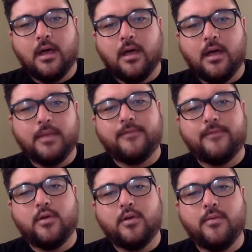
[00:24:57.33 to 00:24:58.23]

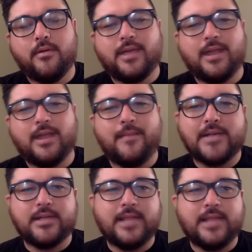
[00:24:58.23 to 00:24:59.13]
If you can
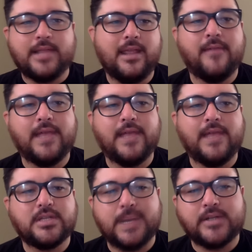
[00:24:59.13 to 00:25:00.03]
imagine that
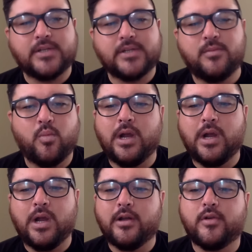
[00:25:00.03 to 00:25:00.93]
innovation spectrum,
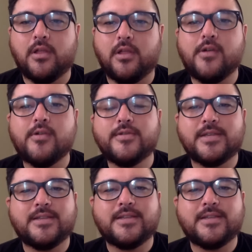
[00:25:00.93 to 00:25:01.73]
where do clothes